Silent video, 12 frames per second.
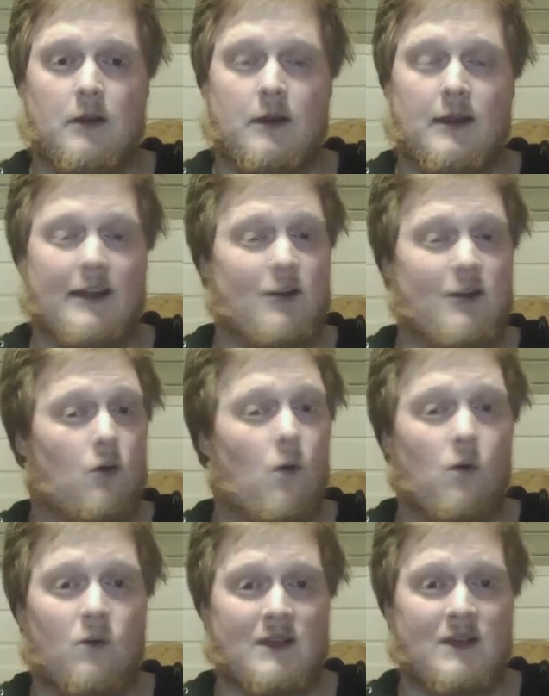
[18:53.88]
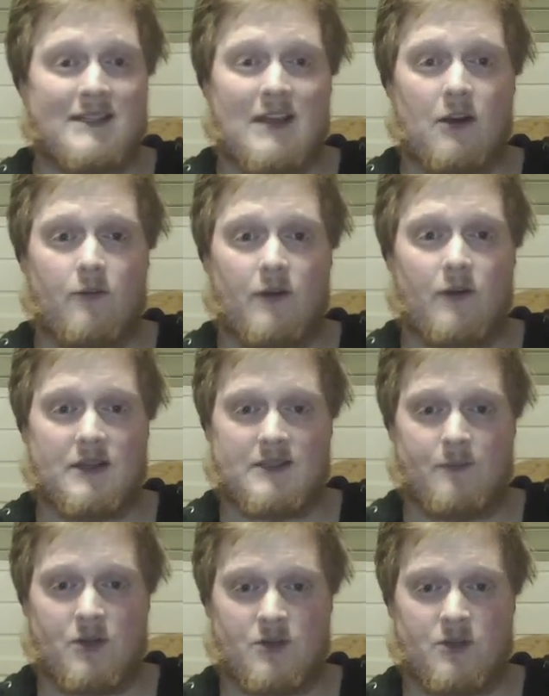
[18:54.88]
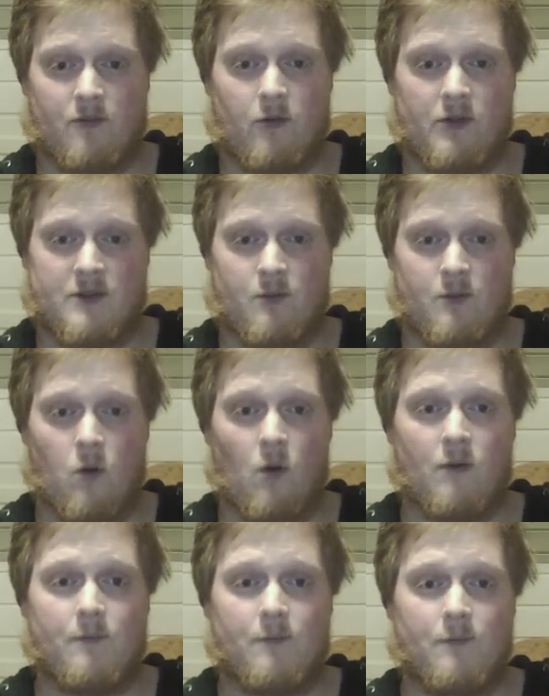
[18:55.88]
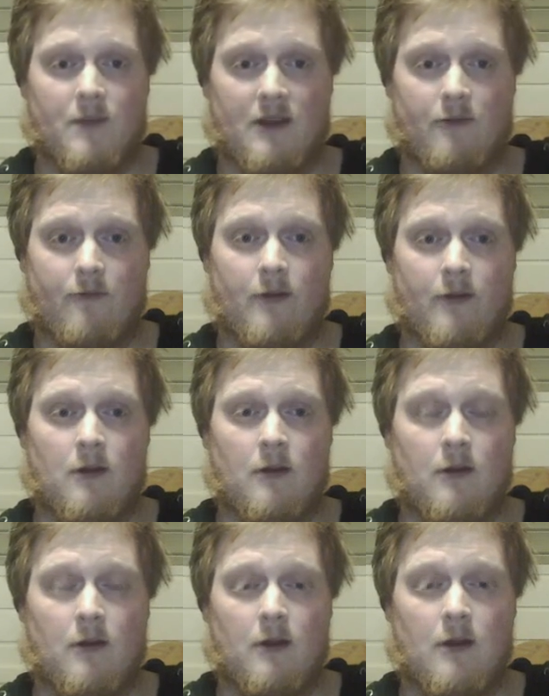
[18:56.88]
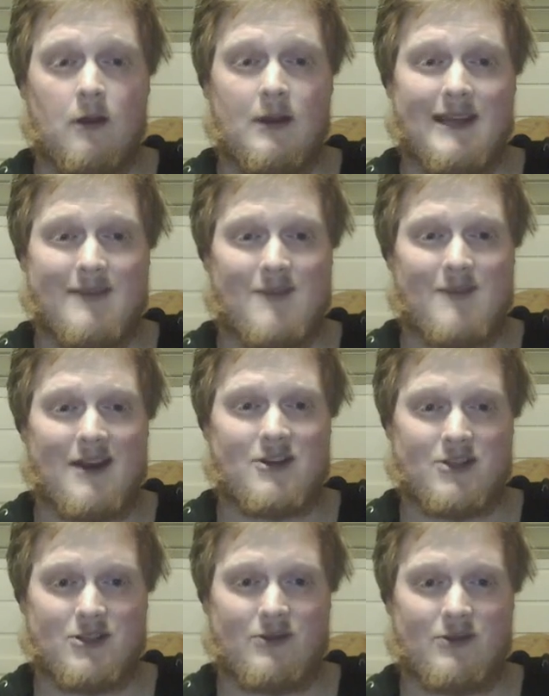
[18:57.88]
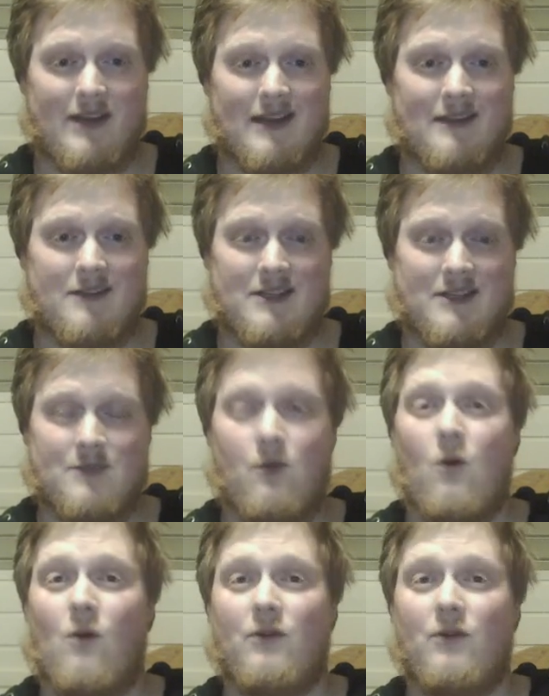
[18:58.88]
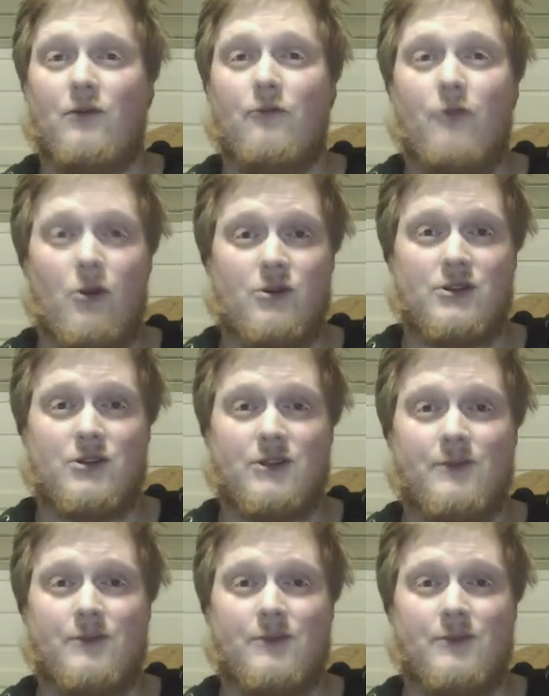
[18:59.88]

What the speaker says: He can always sacrifice the bishop for this pawn if he manages to get at this pawn first.